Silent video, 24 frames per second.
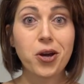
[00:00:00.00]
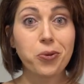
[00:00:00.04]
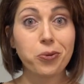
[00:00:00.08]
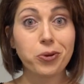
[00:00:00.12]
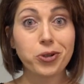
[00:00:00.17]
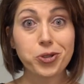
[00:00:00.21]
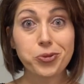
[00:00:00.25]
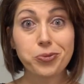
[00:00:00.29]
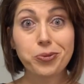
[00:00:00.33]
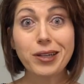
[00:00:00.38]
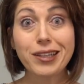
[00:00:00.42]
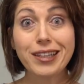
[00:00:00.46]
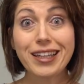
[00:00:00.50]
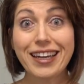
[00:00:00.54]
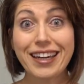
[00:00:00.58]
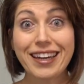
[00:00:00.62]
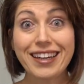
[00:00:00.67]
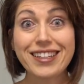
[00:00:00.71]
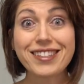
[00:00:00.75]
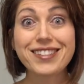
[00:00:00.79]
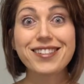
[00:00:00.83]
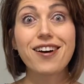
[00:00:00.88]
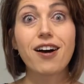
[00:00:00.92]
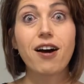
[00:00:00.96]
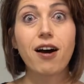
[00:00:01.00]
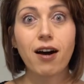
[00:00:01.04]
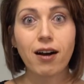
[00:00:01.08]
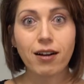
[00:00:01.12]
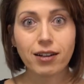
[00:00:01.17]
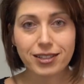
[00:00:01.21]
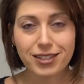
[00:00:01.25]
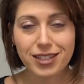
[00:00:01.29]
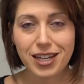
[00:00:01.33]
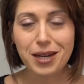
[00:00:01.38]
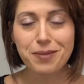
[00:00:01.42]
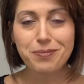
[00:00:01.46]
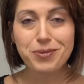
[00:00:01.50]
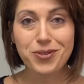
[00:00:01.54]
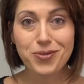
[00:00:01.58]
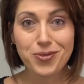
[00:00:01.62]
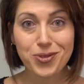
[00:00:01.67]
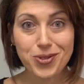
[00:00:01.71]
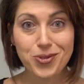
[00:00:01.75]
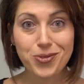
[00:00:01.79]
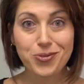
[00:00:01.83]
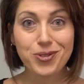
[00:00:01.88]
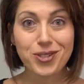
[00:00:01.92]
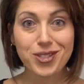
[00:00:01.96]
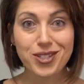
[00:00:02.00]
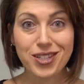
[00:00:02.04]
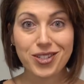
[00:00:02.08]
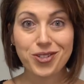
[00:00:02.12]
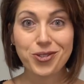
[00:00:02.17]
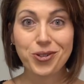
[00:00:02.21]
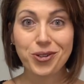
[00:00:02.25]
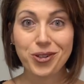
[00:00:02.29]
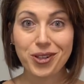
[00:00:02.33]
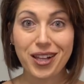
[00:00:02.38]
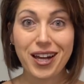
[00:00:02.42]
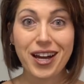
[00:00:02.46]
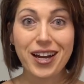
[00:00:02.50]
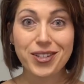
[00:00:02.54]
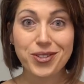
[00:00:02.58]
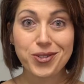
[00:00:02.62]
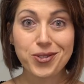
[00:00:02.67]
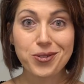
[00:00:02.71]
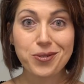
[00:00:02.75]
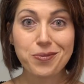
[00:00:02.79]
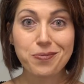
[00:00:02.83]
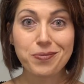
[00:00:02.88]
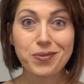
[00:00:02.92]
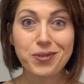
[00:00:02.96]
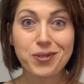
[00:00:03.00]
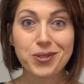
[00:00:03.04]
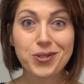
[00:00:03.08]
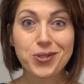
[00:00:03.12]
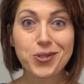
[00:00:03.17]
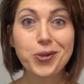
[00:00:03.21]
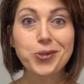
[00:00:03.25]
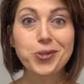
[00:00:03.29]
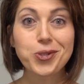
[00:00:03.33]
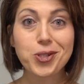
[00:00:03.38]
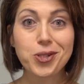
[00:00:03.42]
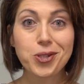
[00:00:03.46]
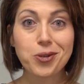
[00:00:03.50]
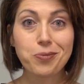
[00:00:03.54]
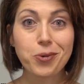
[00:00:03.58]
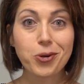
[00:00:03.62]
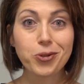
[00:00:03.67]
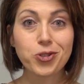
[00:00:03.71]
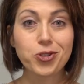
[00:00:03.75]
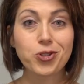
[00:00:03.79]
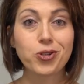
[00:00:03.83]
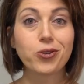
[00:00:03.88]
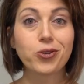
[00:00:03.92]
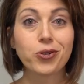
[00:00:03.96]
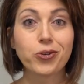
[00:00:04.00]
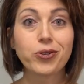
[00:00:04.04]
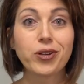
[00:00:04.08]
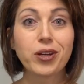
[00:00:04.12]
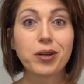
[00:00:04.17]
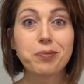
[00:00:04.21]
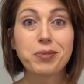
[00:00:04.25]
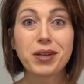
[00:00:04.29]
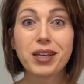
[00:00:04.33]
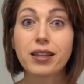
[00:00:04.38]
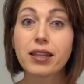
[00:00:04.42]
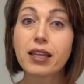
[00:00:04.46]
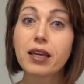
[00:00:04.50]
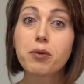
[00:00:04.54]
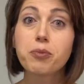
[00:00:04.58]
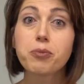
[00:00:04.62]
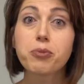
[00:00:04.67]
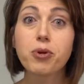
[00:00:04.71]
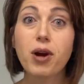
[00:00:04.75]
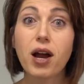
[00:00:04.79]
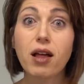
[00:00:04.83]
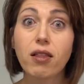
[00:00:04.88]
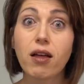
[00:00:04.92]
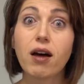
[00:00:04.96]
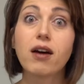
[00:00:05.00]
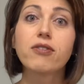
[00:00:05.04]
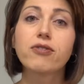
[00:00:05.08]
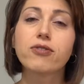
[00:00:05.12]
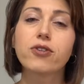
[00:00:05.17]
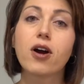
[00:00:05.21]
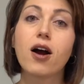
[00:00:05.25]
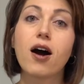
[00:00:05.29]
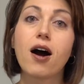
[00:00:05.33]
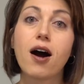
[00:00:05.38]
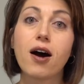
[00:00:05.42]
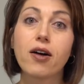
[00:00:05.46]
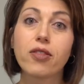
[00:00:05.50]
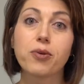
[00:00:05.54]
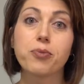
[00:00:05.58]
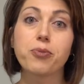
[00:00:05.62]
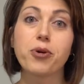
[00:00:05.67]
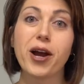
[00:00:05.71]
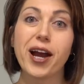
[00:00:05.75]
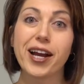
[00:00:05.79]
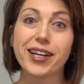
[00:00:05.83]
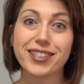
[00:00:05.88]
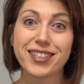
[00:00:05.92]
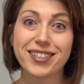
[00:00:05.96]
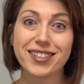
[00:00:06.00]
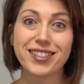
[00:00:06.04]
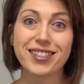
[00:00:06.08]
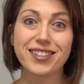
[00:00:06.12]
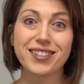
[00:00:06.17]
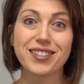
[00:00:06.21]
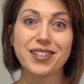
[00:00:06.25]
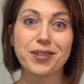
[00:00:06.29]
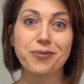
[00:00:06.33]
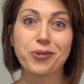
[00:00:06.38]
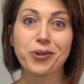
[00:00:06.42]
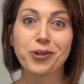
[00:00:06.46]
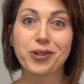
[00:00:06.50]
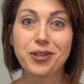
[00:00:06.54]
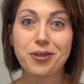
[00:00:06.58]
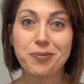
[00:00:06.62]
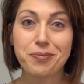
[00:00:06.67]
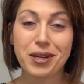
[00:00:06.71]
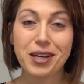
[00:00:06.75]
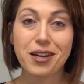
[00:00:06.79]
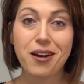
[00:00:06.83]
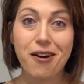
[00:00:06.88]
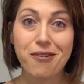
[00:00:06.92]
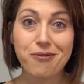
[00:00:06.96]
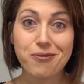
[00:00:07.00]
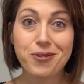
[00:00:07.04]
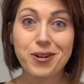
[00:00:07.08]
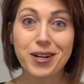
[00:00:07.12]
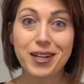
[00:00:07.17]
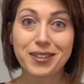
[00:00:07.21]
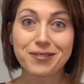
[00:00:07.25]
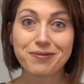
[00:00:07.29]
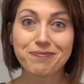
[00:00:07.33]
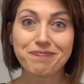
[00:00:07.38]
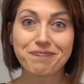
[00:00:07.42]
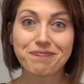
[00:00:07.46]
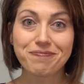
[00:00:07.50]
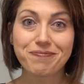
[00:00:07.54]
which really is all types of students in your classroom. Social and emotional learning being the umbrella for all the practices that we're going to be covering.